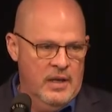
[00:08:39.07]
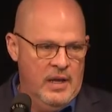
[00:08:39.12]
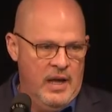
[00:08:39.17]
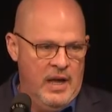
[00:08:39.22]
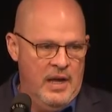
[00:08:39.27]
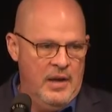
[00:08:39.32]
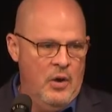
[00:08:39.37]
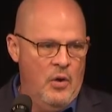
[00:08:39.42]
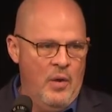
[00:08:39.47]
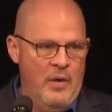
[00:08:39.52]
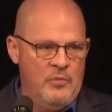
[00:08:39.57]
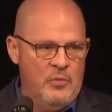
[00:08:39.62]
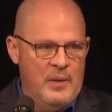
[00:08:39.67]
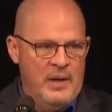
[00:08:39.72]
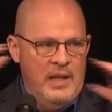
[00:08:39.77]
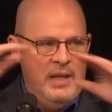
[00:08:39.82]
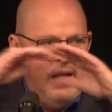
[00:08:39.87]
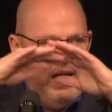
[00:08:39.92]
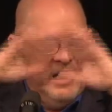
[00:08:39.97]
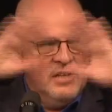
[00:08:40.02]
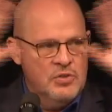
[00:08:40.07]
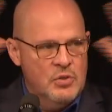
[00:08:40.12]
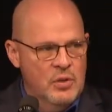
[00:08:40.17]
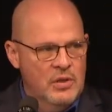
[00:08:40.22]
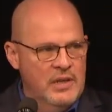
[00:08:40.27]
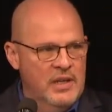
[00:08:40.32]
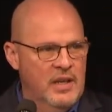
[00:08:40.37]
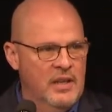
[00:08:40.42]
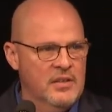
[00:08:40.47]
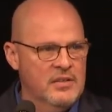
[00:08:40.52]
I know everybody likes all
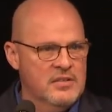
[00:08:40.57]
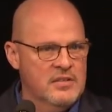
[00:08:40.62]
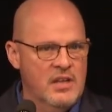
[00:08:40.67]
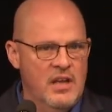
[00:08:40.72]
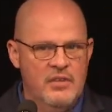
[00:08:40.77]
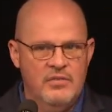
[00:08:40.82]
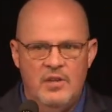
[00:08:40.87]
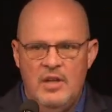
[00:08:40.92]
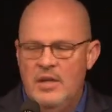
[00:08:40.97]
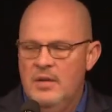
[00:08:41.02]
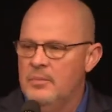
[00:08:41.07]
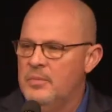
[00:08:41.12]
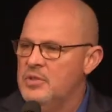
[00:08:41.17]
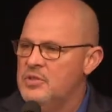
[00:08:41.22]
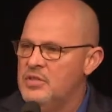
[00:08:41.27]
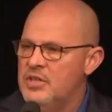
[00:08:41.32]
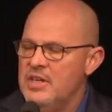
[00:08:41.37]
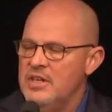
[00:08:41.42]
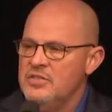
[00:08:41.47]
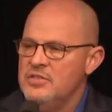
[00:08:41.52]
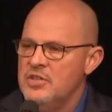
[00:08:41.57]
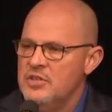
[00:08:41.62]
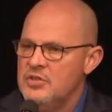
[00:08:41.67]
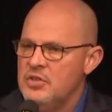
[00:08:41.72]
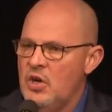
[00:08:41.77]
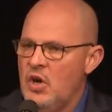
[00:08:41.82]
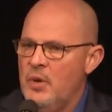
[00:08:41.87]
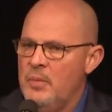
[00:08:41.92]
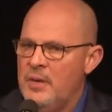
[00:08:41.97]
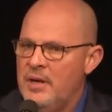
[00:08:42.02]
the other stuff, but she is
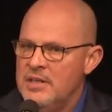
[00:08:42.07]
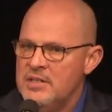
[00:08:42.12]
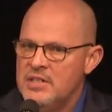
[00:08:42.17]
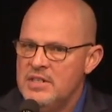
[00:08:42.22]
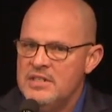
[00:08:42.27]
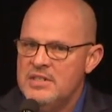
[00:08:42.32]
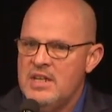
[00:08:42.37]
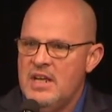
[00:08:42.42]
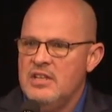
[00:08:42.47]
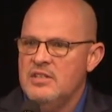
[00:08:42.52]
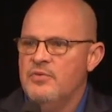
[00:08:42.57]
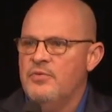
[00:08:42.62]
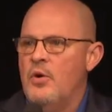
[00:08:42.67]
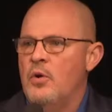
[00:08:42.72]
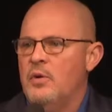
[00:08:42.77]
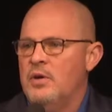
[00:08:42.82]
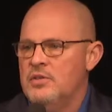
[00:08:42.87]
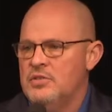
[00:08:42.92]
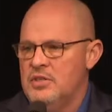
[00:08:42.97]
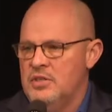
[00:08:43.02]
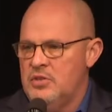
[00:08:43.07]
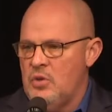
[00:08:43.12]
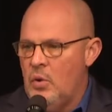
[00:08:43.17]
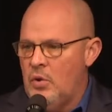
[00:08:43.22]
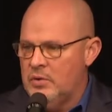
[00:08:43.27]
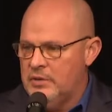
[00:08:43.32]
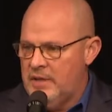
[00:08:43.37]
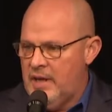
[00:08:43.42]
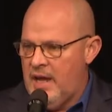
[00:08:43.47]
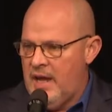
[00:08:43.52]
determined and she stays focused at
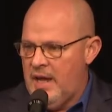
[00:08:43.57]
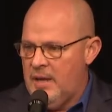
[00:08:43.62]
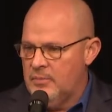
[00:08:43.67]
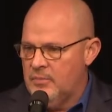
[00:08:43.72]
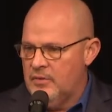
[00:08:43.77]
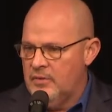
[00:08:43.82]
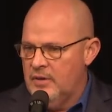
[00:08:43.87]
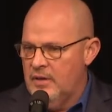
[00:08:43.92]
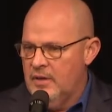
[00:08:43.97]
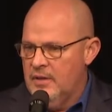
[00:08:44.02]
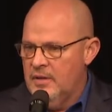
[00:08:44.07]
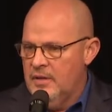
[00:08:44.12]
all times.